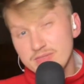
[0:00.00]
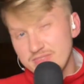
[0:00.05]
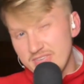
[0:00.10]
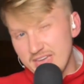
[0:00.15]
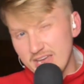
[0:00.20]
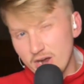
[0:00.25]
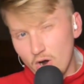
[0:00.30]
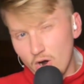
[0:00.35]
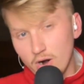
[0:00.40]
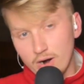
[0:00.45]

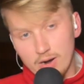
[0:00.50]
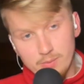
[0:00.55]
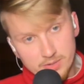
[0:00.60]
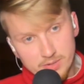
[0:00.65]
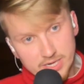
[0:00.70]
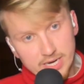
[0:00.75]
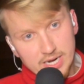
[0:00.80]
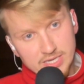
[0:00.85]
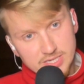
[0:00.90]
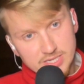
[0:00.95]
They are,
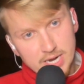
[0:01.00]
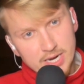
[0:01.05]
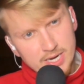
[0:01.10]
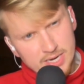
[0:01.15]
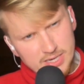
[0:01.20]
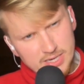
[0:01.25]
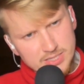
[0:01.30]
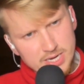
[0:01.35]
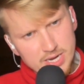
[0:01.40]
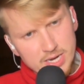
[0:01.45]
Can I say
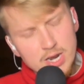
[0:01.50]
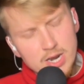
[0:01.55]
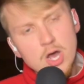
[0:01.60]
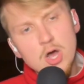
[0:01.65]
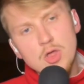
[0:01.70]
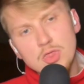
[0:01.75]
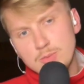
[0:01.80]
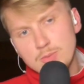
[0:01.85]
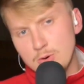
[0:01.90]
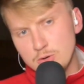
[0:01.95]
it?
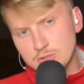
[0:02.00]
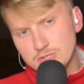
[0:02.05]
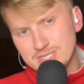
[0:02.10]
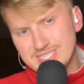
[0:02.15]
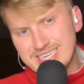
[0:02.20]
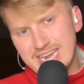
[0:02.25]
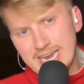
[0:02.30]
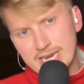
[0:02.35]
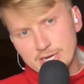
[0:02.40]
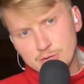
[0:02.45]
The most
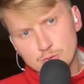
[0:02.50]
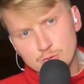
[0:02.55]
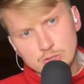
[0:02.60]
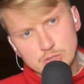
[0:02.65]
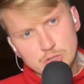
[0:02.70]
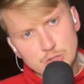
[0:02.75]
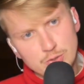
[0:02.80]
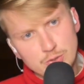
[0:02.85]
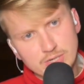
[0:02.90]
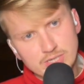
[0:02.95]

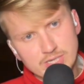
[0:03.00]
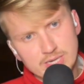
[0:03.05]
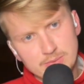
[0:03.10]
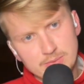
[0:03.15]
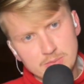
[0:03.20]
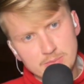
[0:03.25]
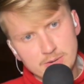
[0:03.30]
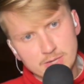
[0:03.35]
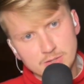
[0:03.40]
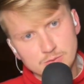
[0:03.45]
dangerous shooting
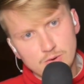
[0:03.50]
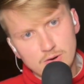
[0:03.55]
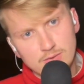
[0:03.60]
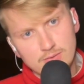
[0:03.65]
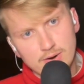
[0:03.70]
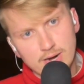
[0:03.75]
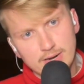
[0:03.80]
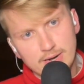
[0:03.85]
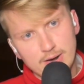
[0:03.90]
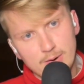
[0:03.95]
team in the Big
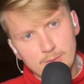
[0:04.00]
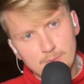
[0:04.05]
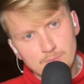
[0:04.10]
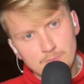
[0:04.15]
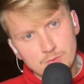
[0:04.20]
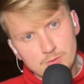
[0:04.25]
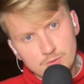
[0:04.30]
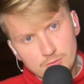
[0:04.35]
12 right now.